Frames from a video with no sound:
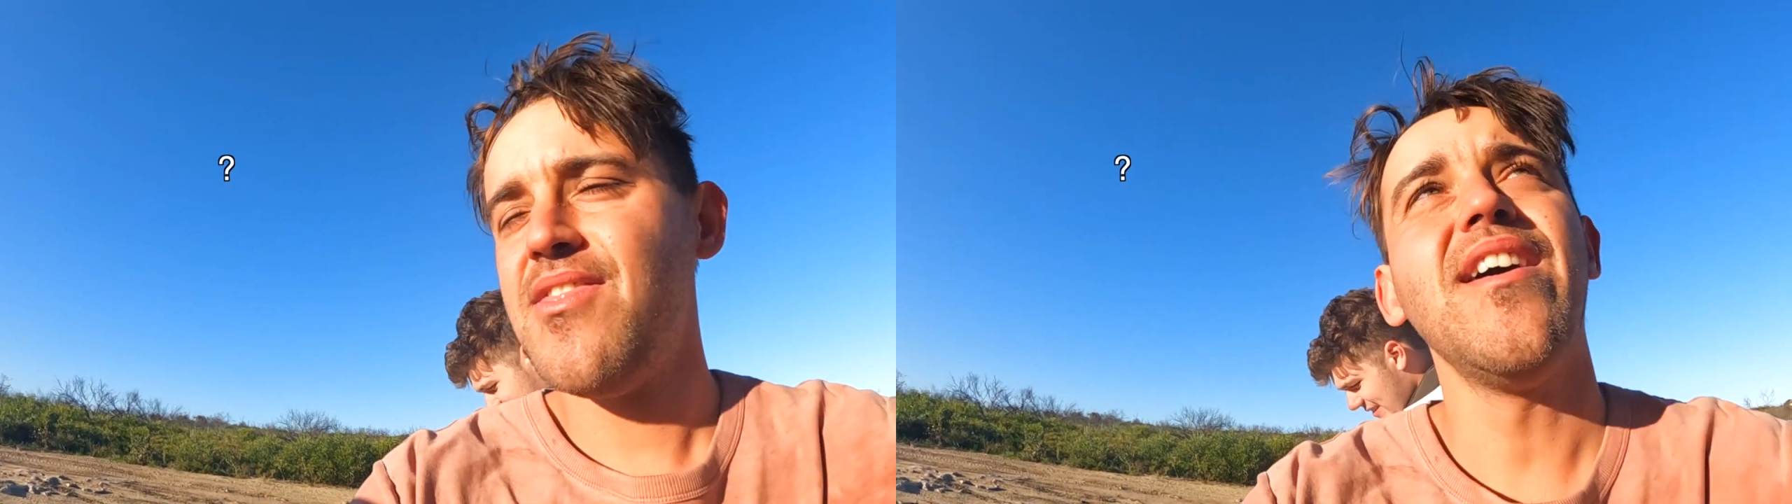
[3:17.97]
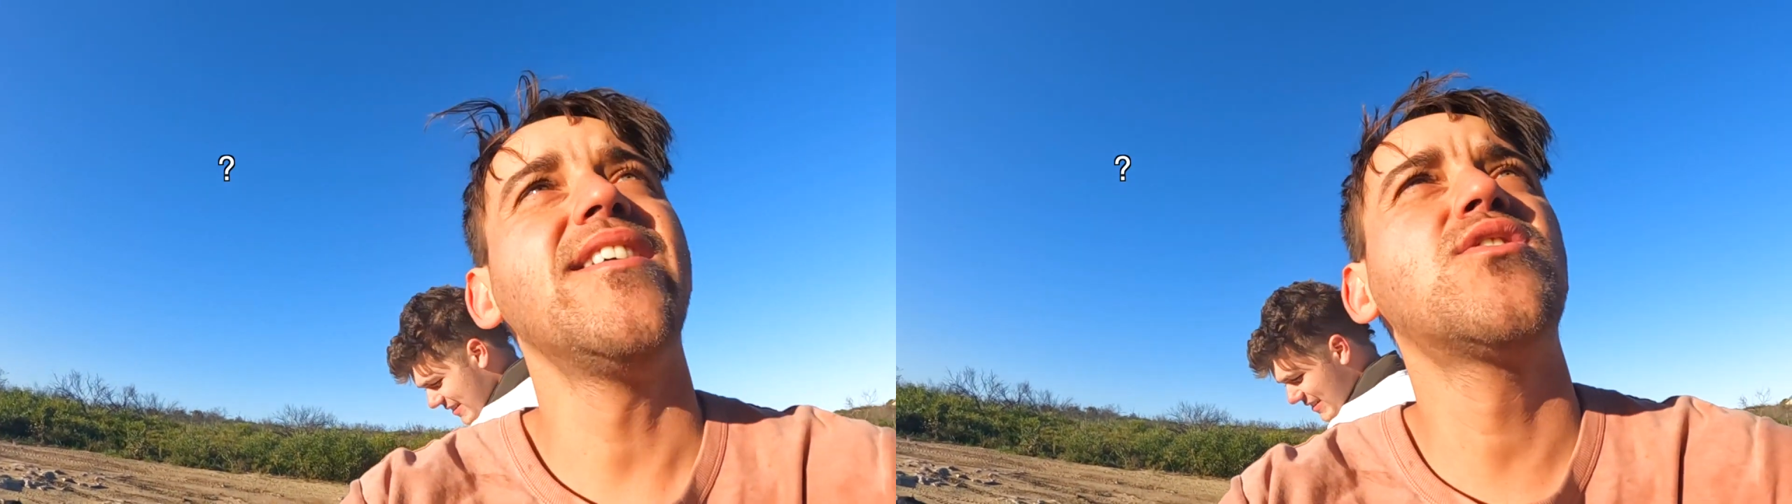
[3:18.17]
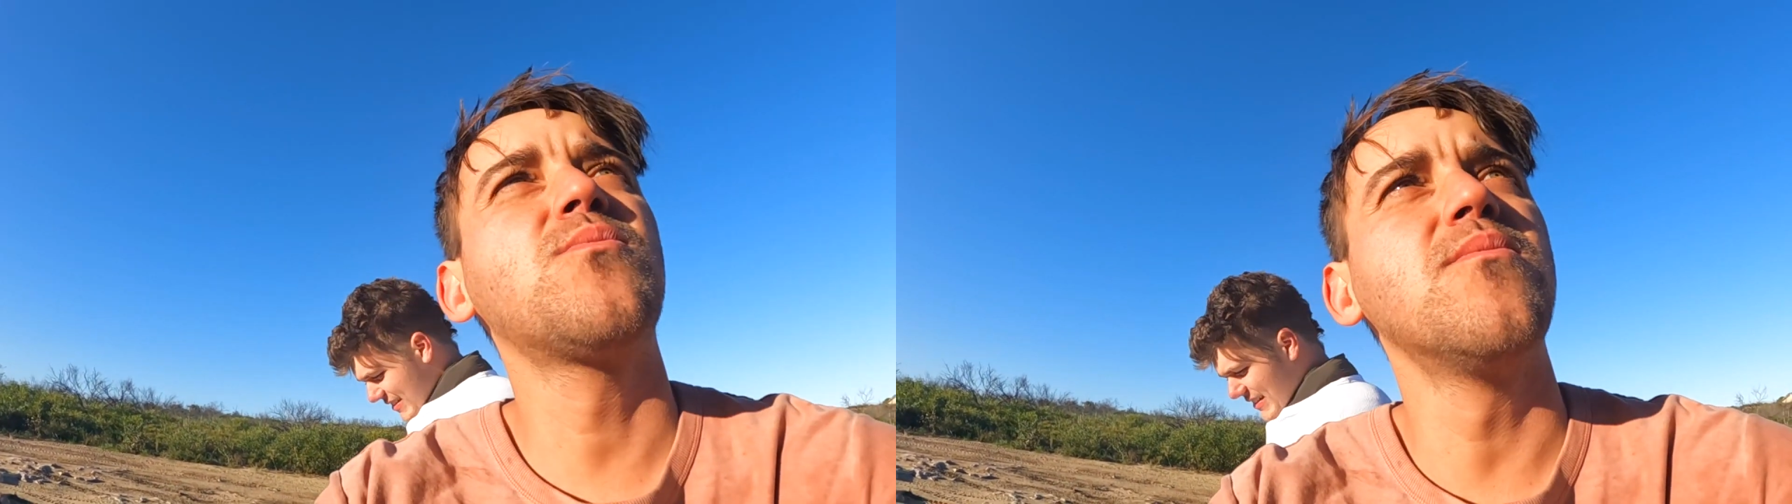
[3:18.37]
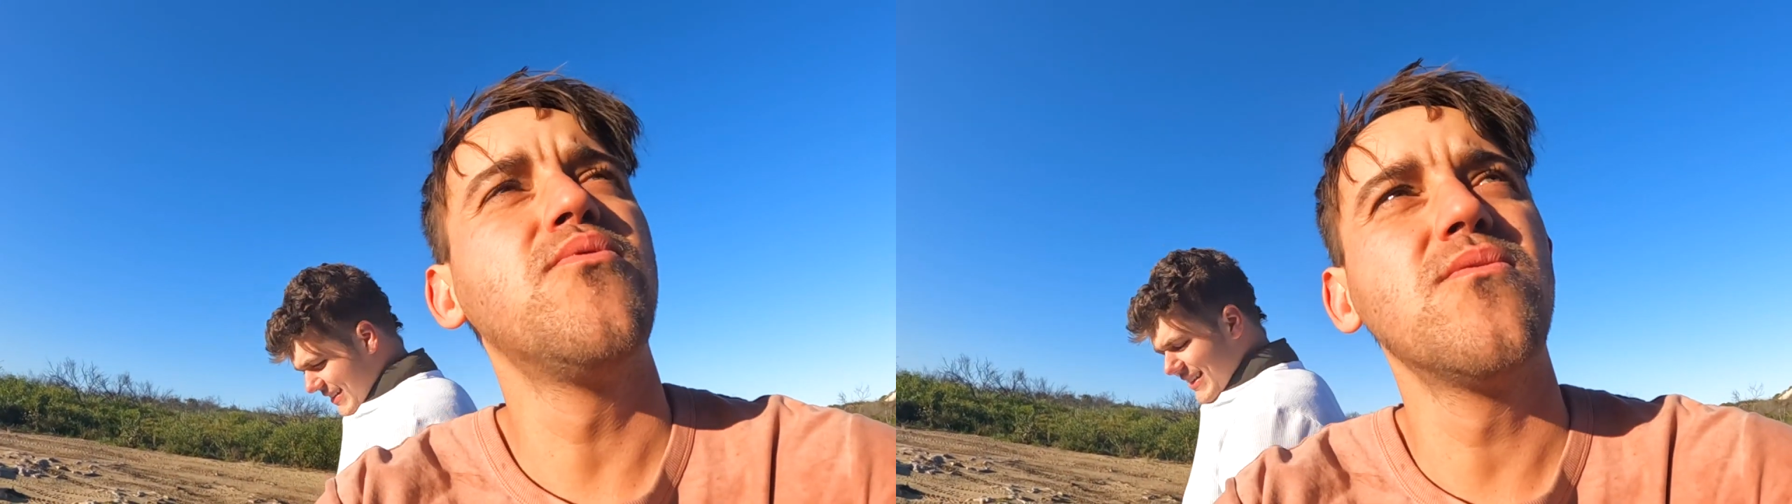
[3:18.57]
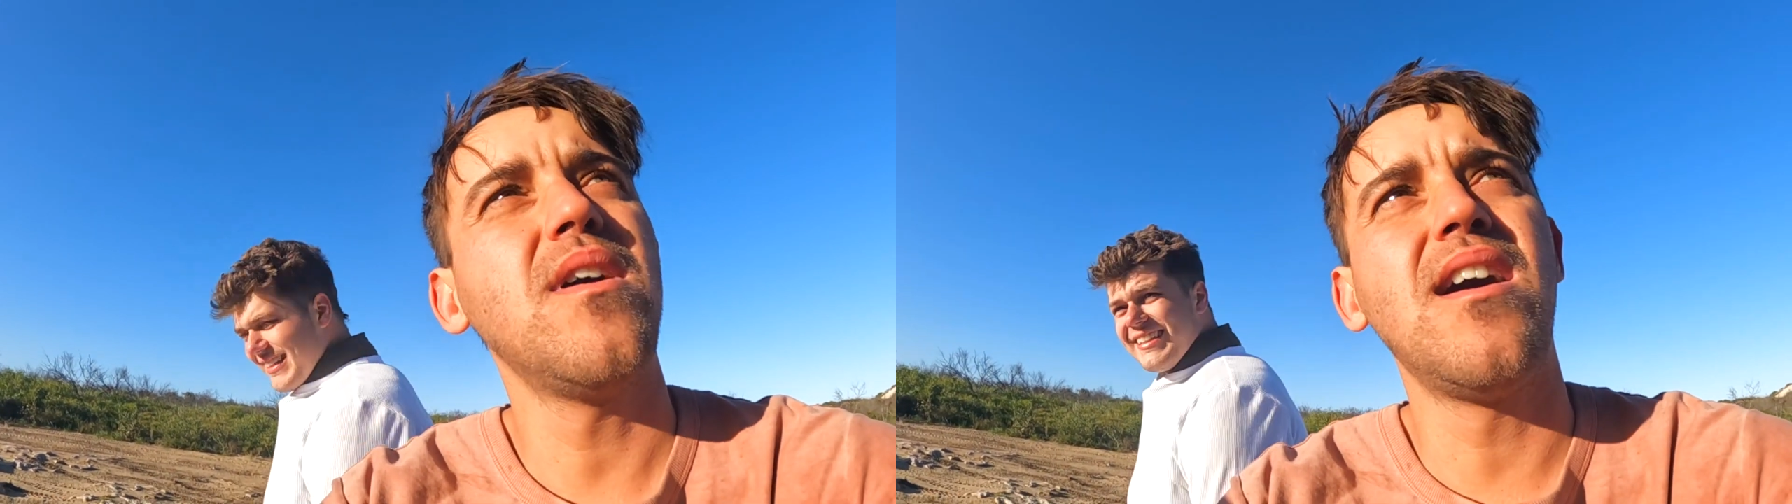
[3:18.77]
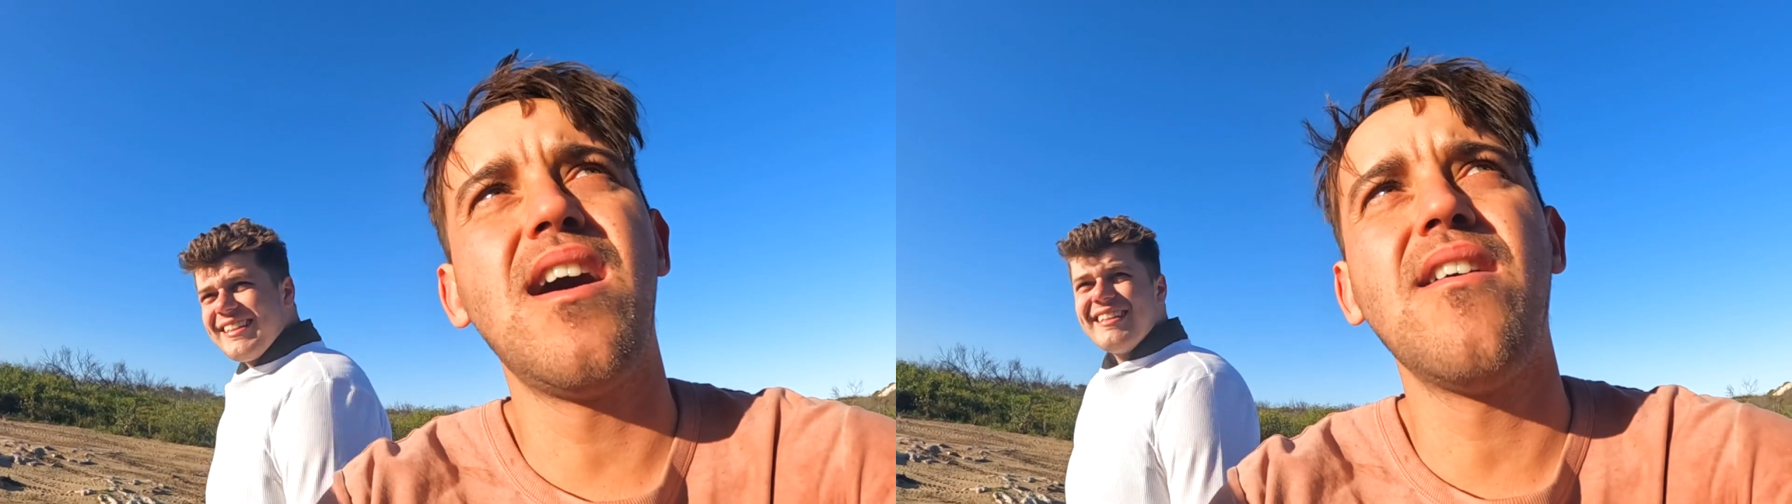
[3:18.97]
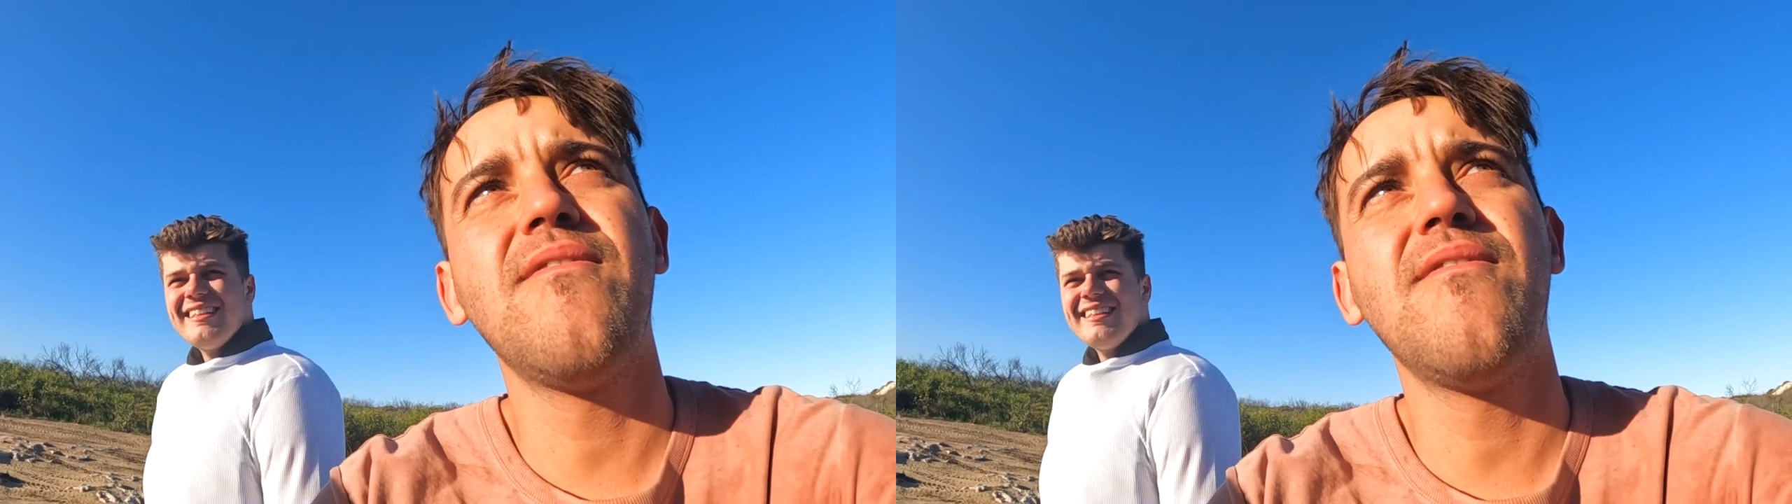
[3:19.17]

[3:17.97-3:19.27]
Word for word: They just want to put uh,